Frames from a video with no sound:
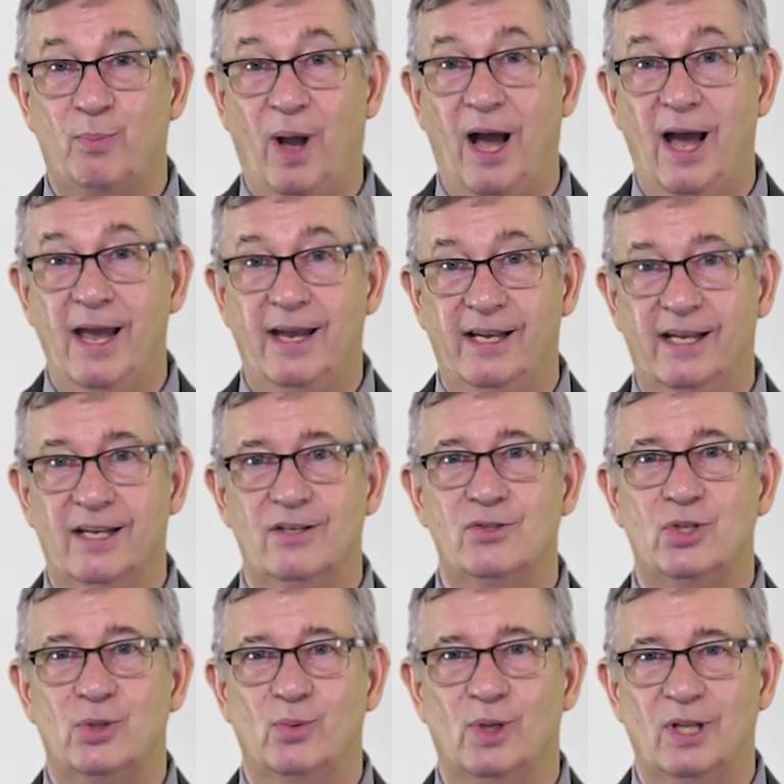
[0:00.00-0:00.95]
buying
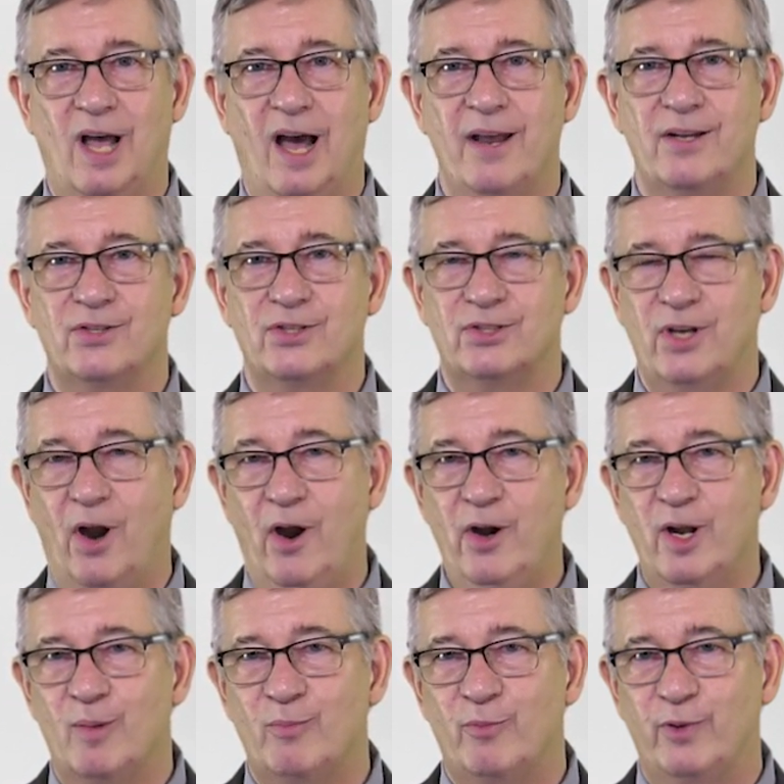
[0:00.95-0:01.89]
into a lot of
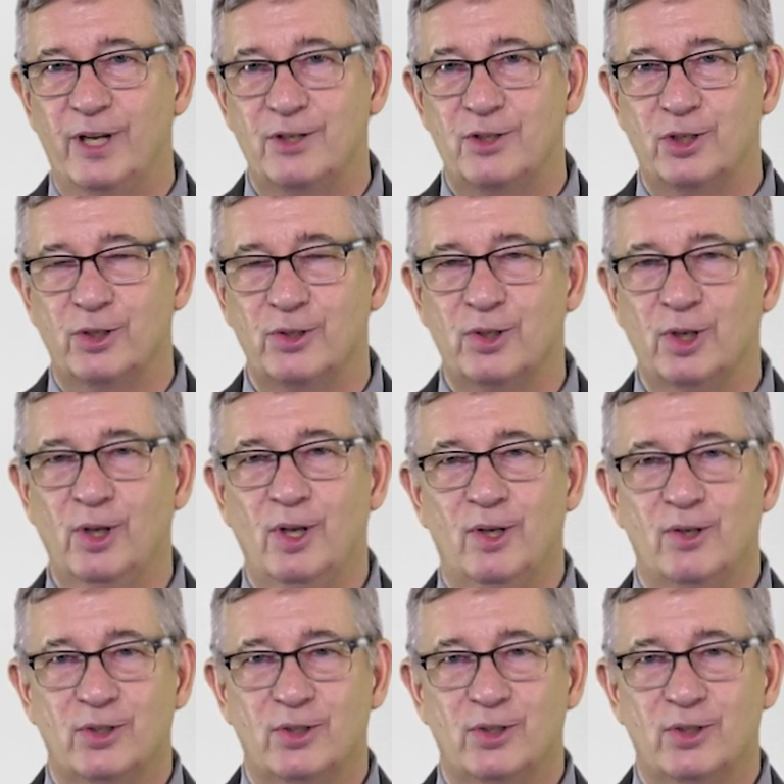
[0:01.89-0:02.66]
startup ventures